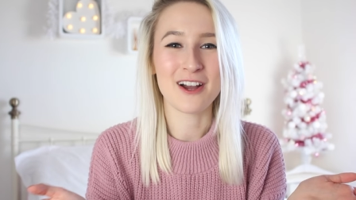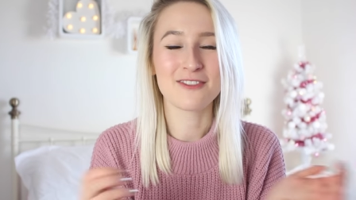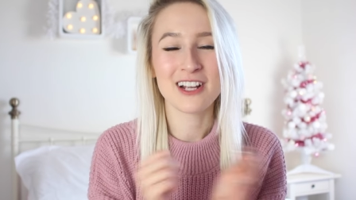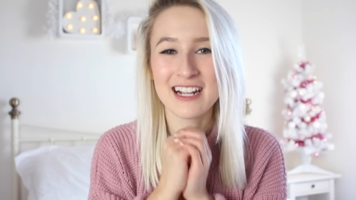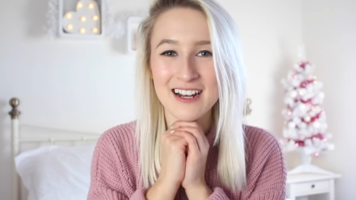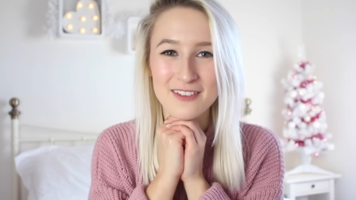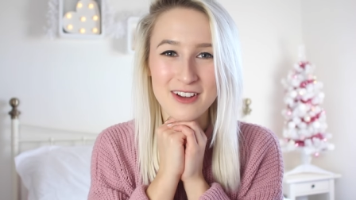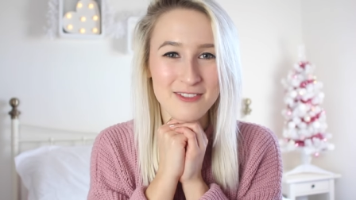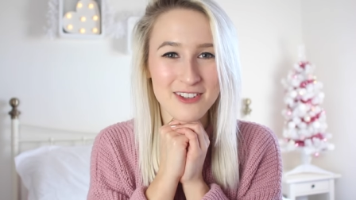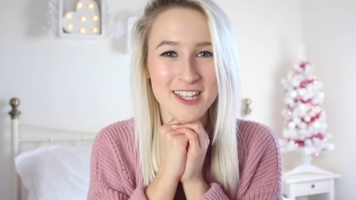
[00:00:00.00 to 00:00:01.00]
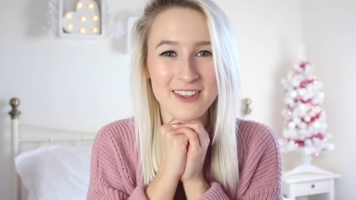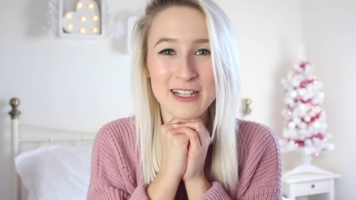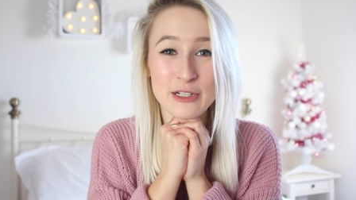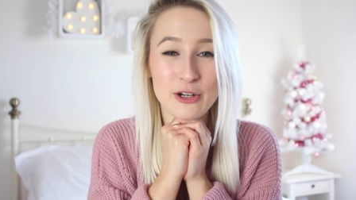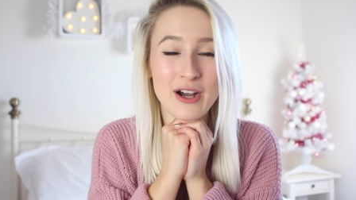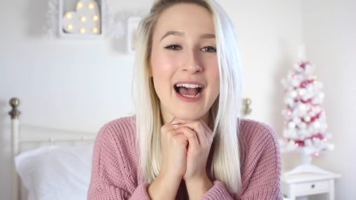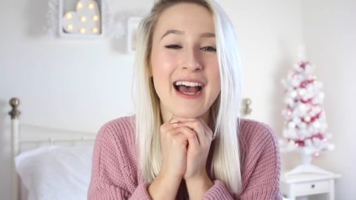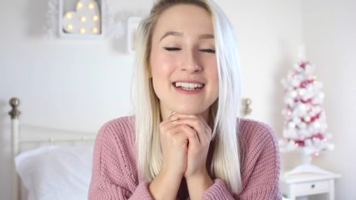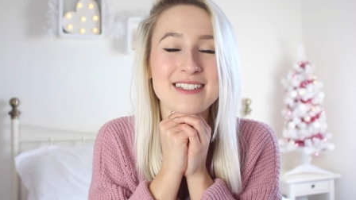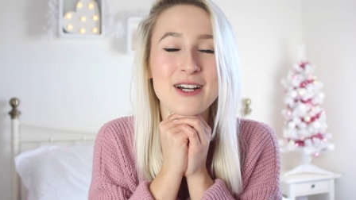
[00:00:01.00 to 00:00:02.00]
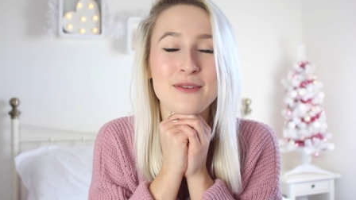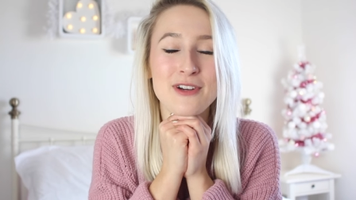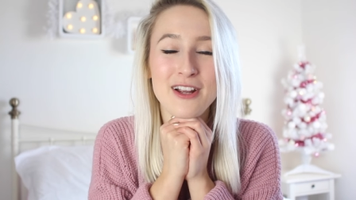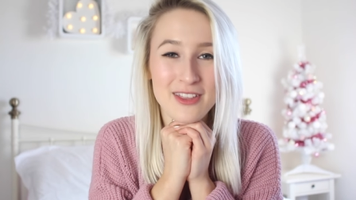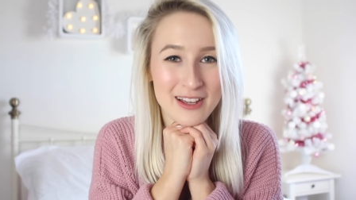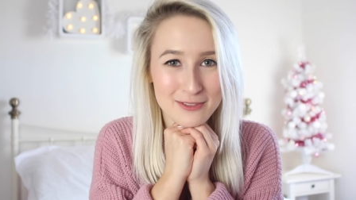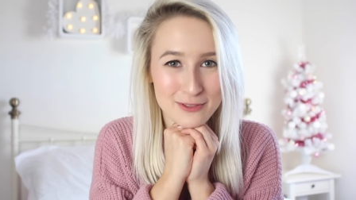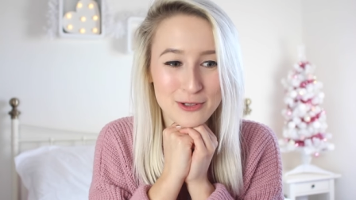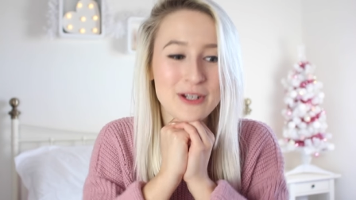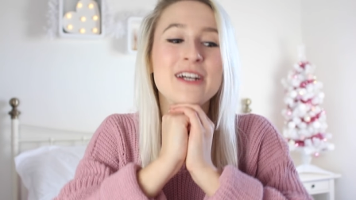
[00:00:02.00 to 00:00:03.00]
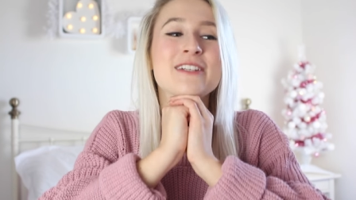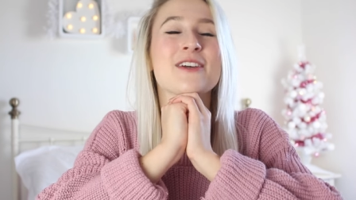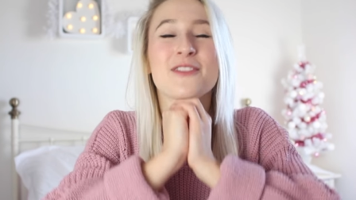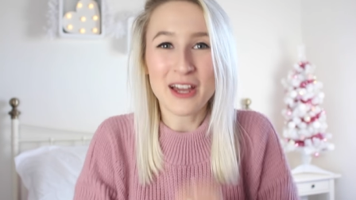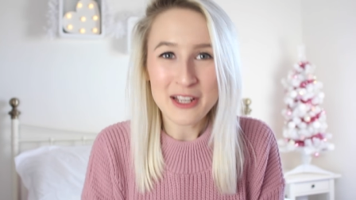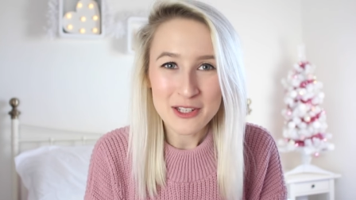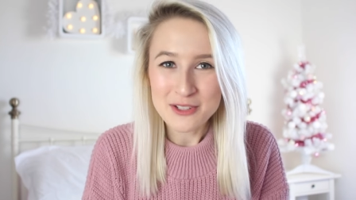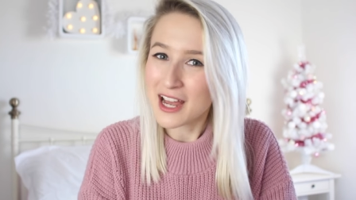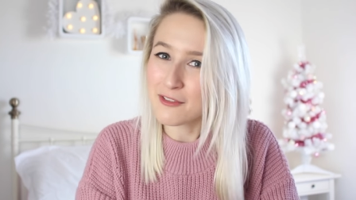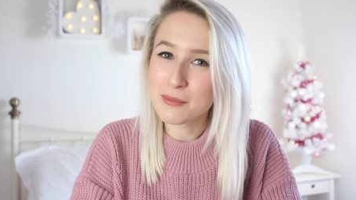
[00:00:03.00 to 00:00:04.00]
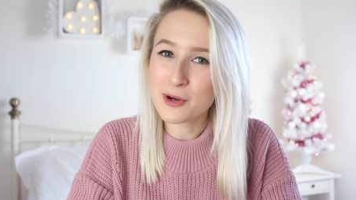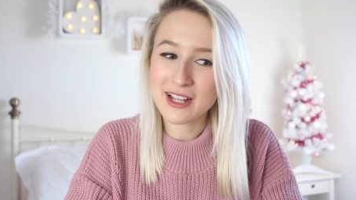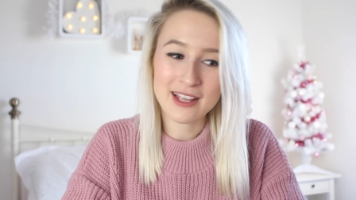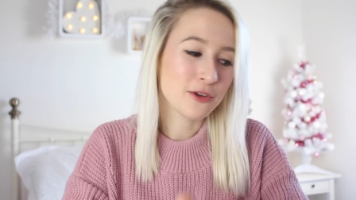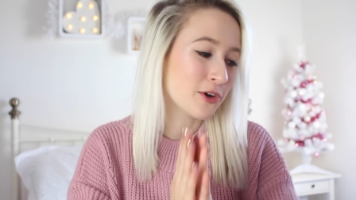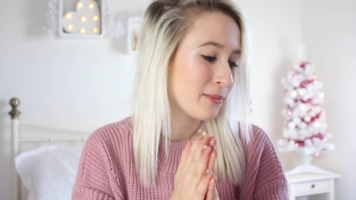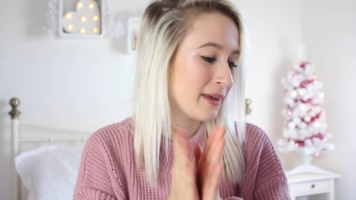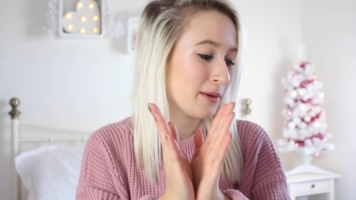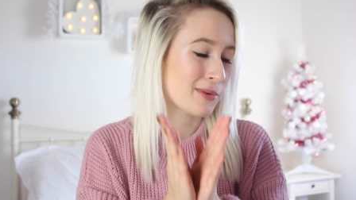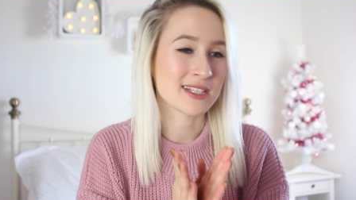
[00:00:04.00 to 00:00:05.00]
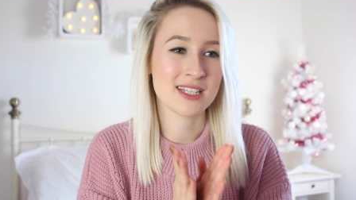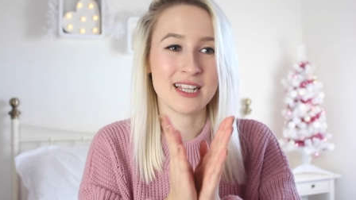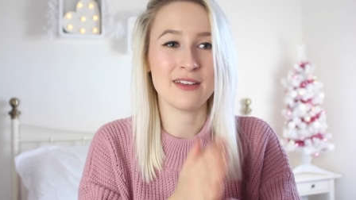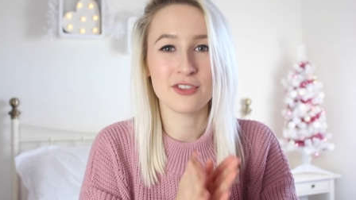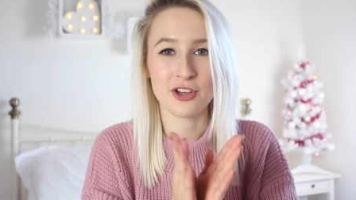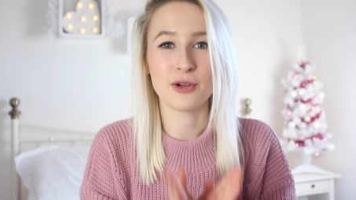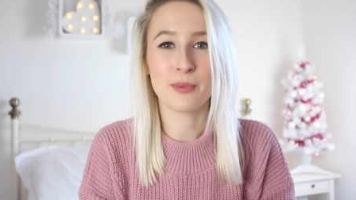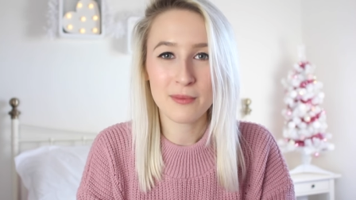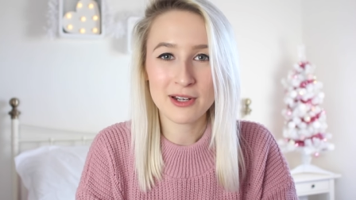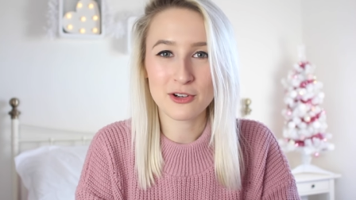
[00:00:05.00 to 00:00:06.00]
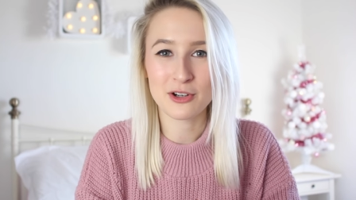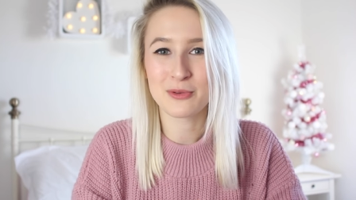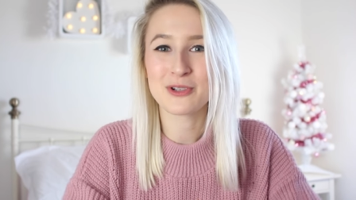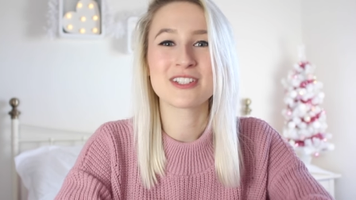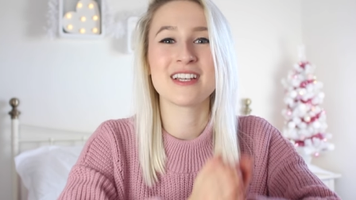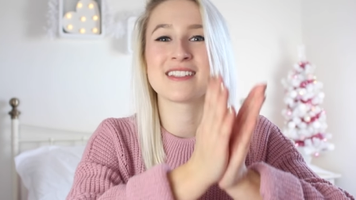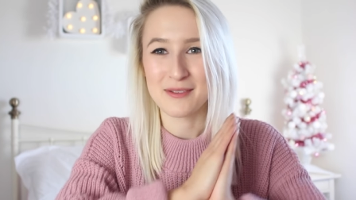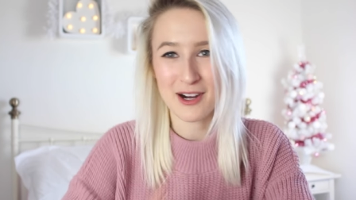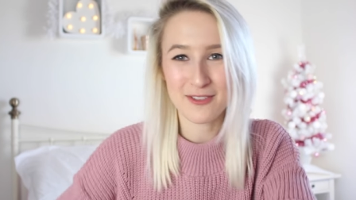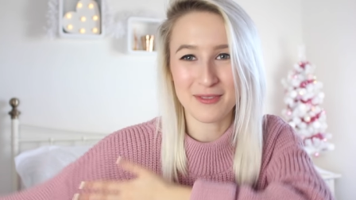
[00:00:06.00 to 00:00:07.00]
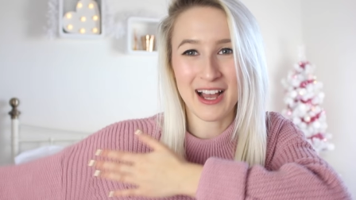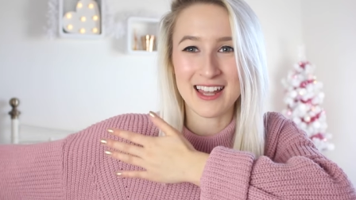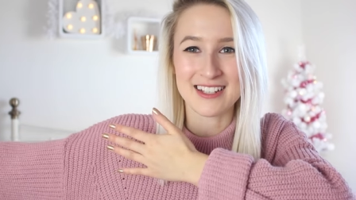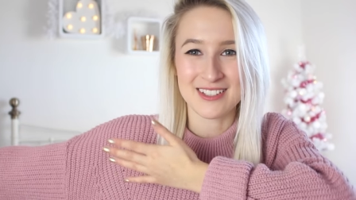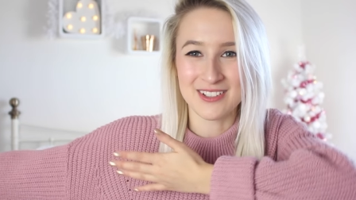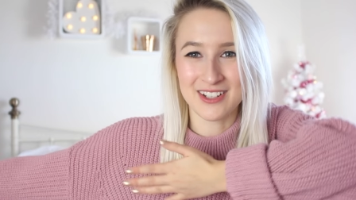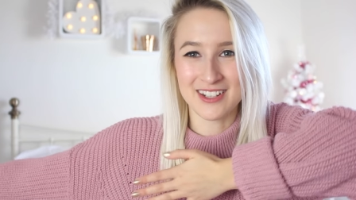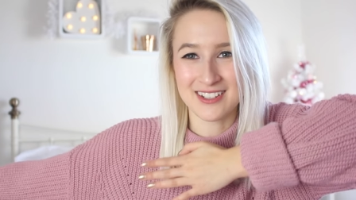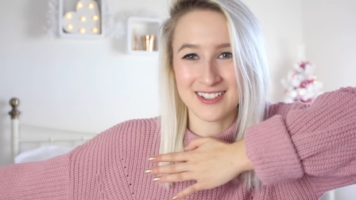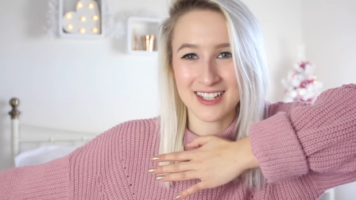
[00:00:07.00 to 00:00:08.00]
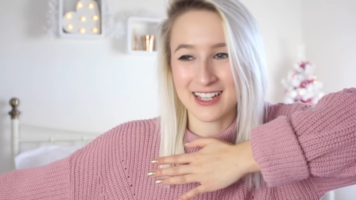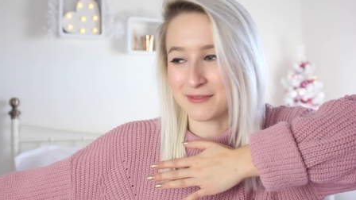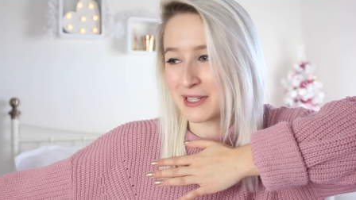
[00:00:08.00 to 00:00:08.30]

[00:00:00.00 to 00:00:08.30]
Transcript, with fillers: I really love everything that I got and I'm very thankful. So thank you to everybody who got me a present, even though you're probably not gonna watch this, apart from Alex who can hear